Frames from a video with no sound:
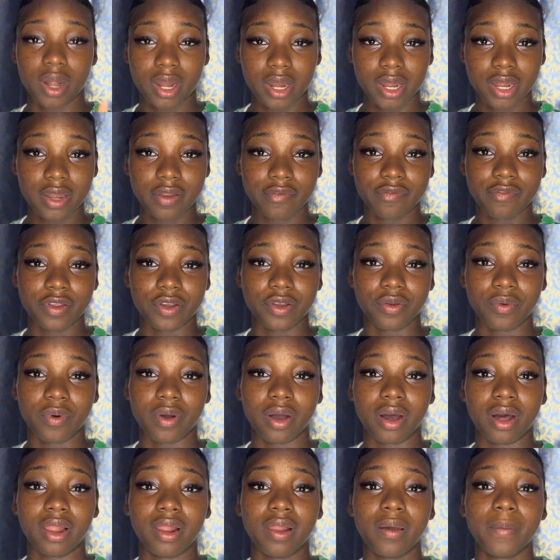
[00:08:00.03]

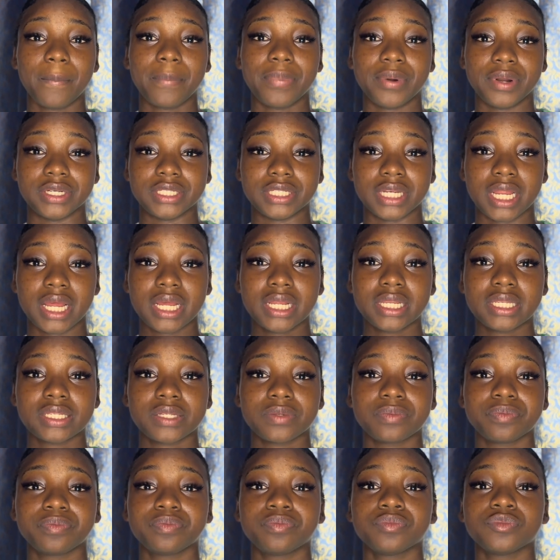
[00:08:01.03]
individual project,
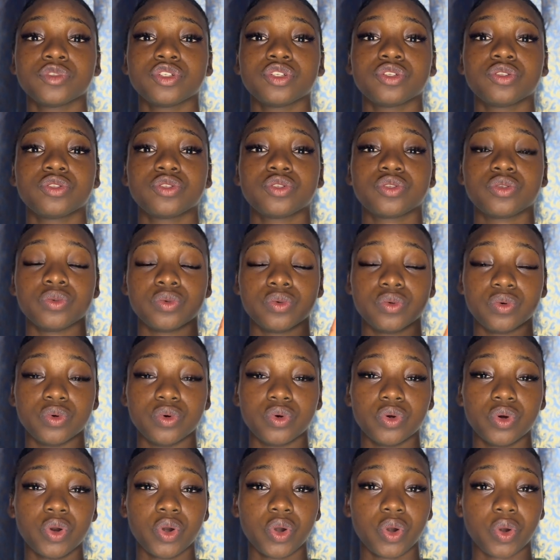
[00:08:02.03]

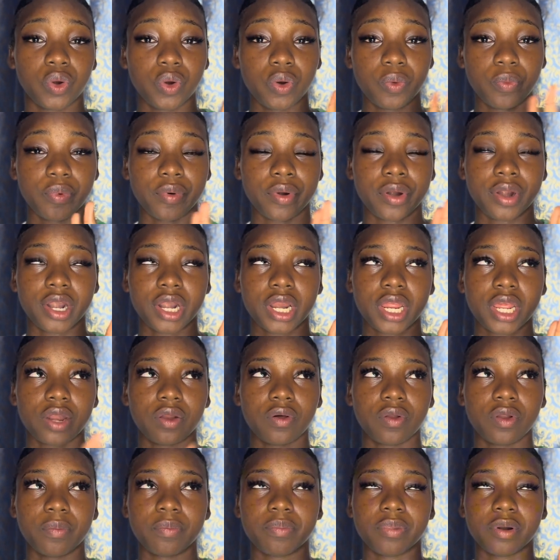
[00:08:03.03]
2 group work, you
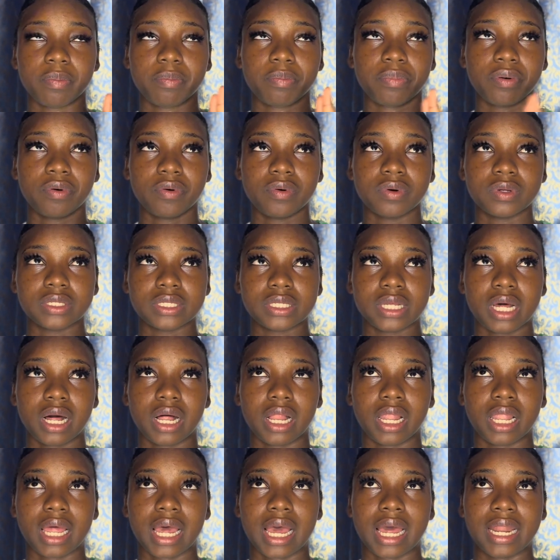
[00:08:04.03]
know, the
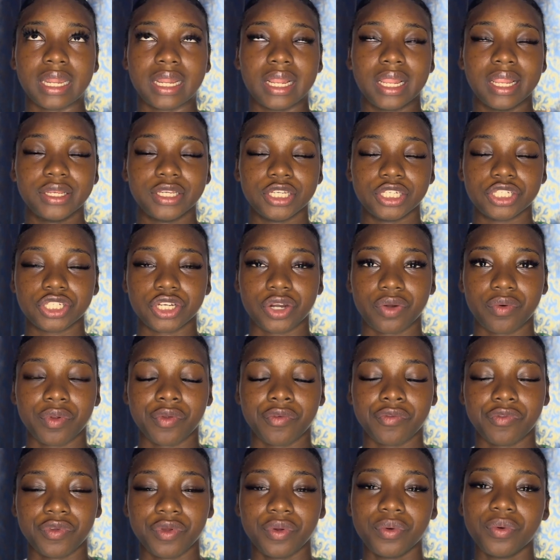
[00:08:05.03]
proposal and the literature
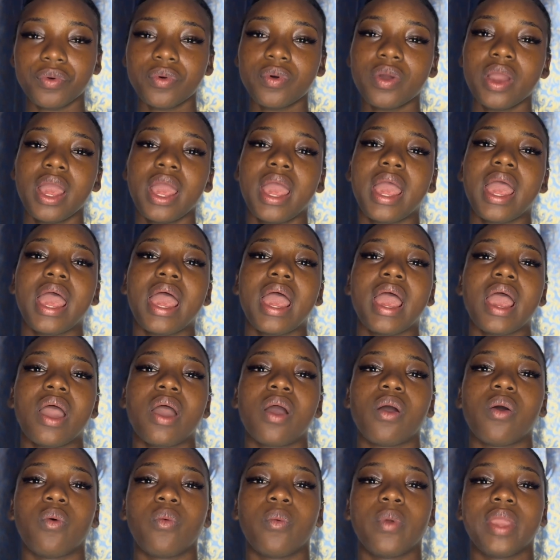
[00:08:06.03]
review.
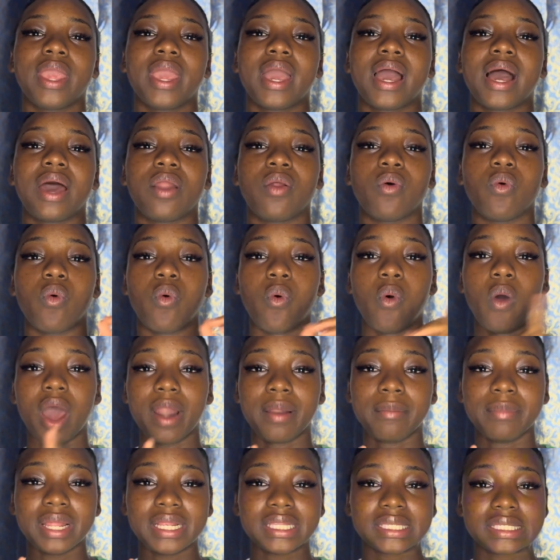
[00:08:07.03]
We had
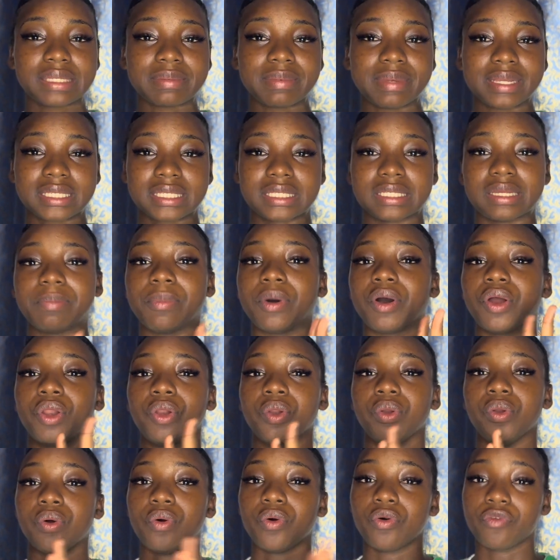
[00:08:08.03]
1 mid-semester but
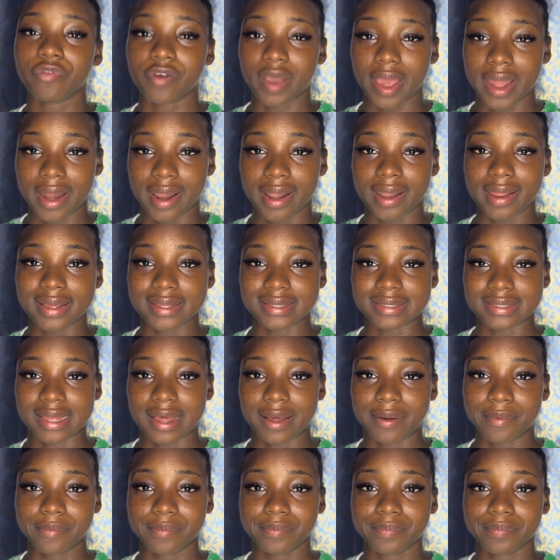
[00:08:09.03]
no final
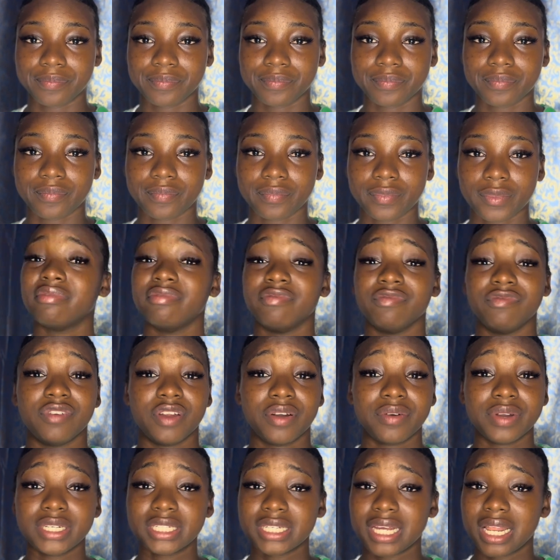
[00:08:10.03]
exam.
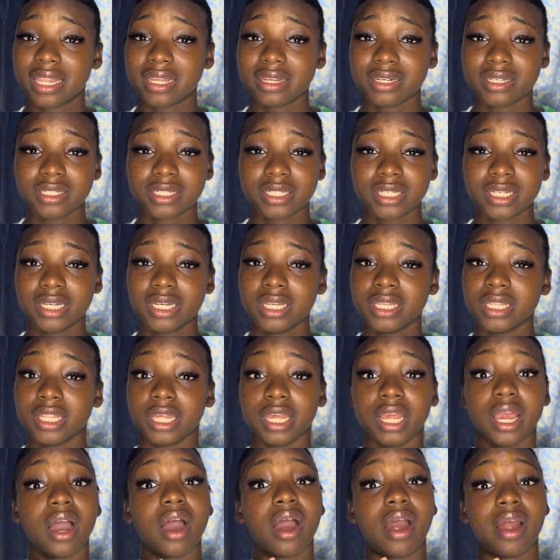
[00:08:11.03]
Very challenging.
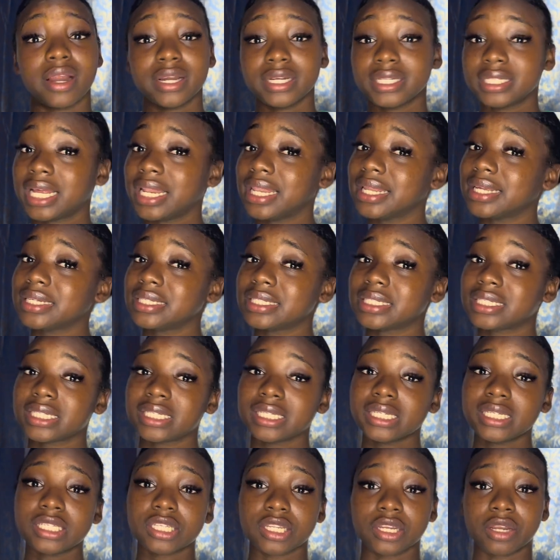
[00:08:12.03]
They are
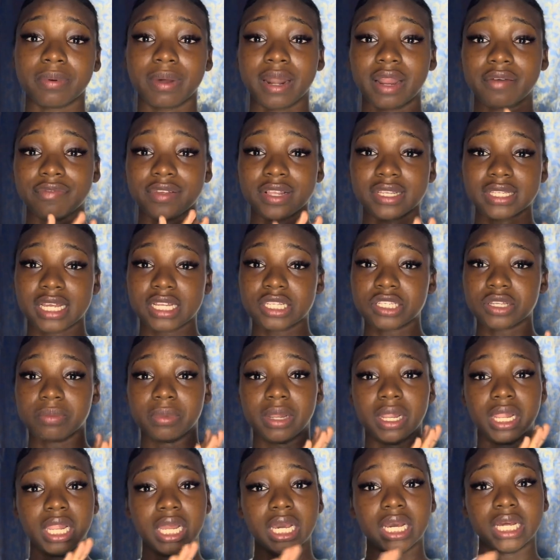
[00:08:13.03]
challenging. So nobody feels that some
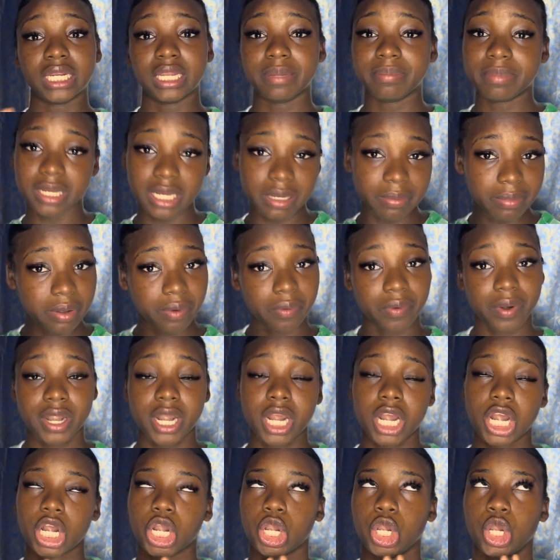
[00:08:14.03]
little dibby
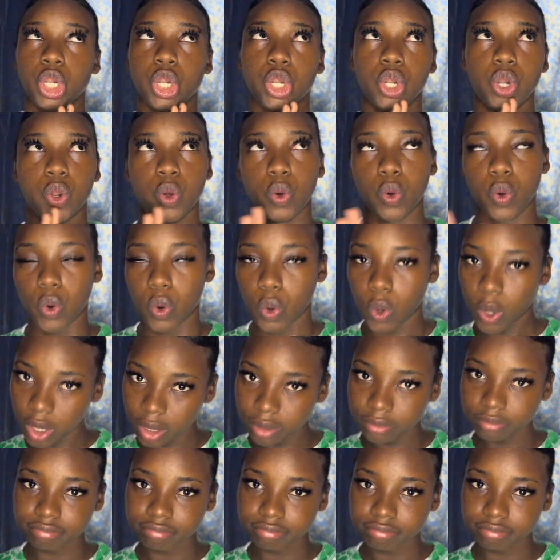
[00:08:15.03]
work. No.